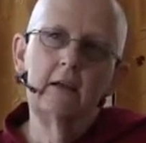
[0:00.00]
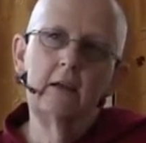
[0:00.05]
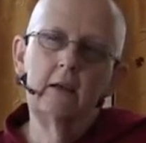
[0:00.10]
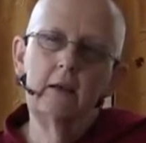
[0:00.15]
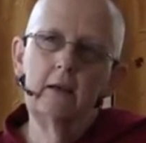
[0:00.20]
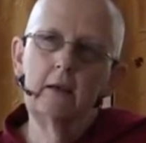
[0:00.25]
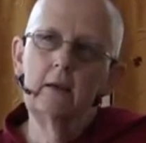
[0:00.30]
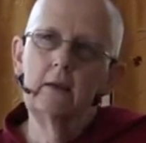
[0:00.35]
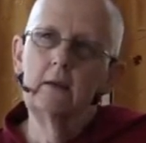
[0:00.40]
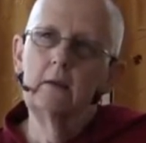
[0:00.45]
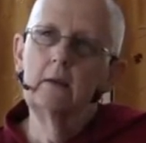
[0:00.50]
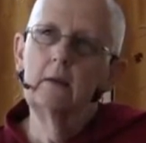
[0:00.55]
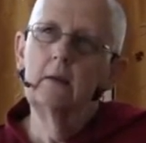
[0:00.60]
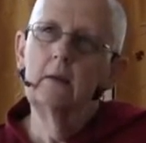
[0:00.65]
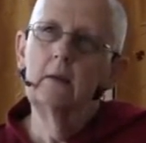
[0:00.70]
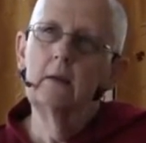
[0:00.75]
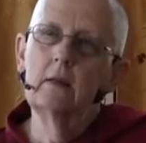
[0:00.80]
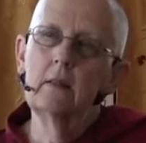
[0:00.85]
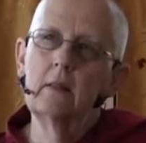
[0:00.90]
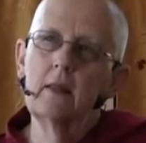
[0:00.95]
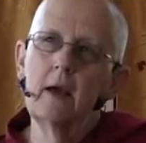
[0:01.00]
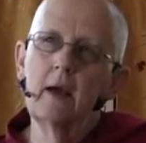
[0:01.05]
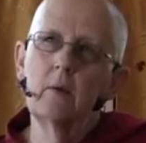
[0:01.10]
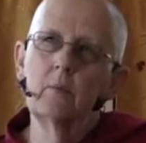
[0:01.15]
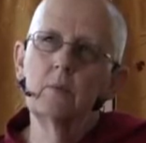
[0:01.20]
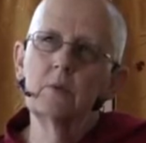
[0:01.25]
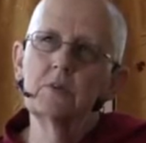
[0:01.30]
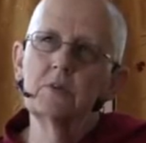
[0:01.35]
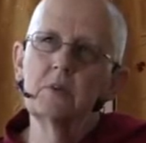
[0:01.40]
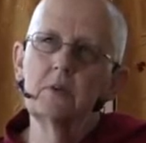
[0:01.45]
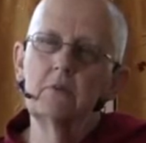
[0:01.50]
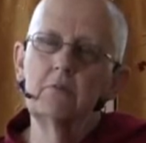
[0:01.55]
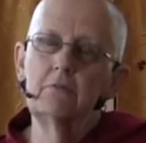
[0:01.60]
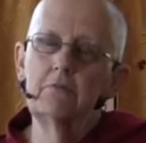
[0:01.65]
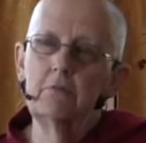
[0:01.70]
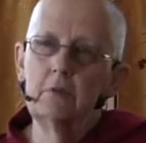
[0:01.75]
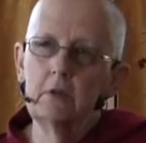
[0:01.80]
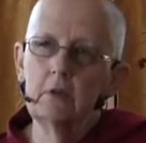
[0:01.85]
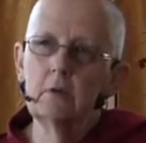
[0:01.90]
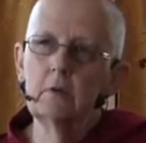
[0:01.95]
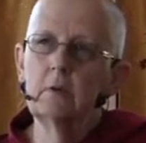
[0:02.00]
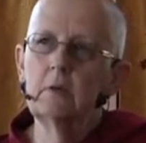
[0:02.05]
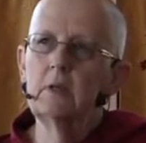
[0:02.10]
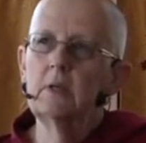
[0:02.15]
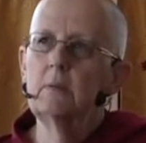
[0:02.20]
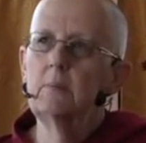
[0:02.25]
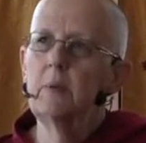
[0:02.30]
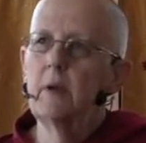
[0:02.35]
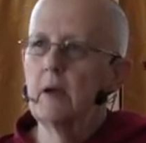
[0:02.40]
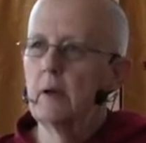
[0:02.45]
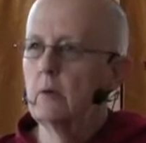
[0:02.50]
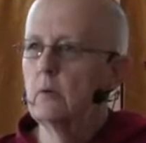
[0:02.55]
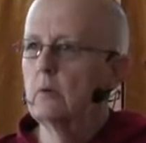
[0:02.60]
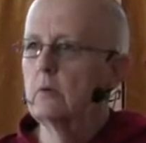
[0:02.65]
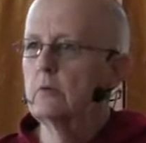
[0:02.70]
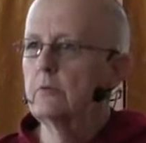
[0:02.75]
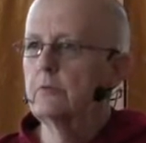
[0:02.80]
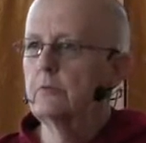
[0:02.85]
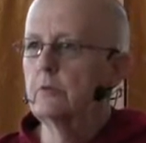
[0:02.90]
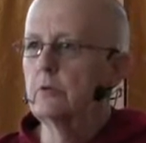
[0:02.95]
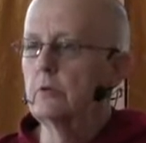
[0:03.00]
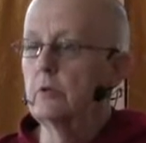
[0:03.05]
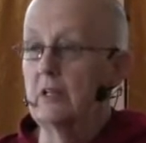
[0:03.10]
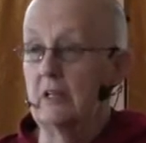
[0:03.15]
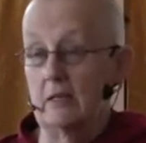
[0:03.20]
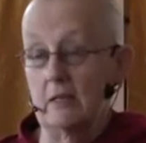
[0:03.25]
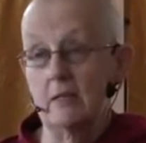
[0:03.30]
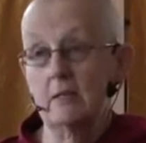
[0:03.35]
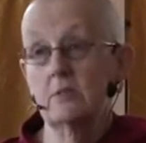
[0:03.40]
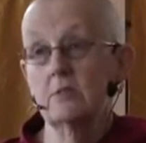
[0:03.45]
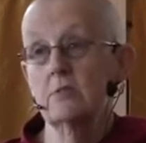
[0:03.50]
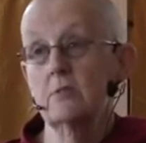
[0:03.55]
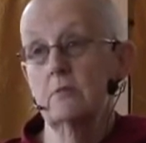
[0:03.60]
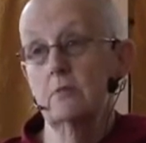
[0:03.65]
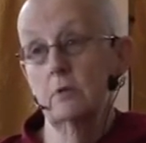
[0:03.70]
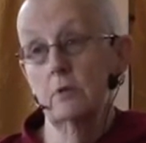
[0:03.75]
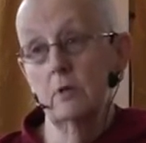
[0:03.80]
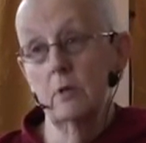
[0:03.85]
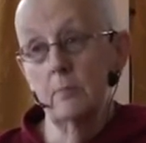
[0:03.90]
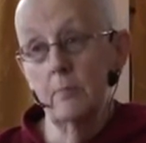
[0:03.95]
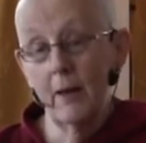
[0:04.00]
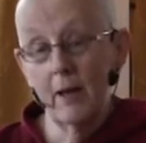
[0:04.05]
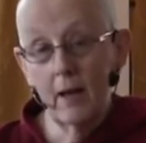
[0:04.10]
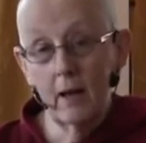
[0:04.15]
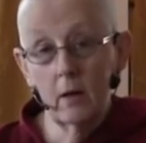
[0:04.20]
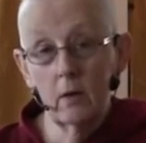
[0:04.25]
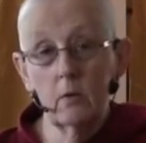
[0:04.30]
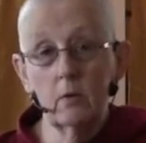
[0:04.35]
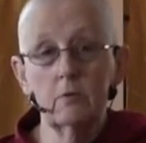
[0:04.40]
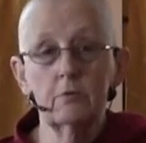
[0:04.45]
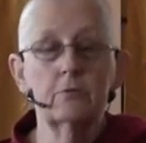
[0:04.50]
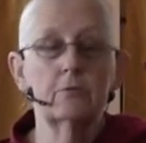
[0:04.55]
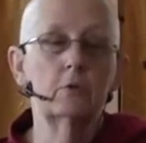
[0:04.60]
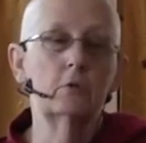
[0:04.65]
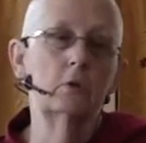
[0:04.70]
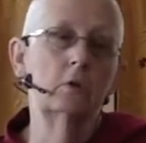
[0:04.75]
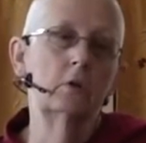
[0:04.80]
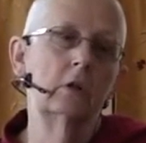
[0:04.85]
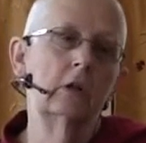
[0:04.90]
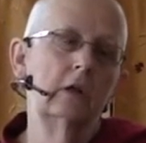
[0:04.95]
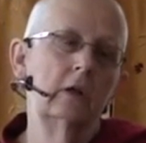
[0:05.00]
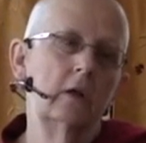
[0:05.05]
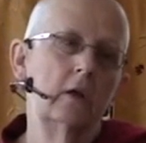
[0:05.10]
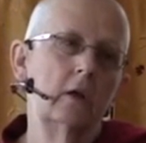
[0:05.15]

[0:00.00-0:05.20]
And that was a very powerful, and is a very powerful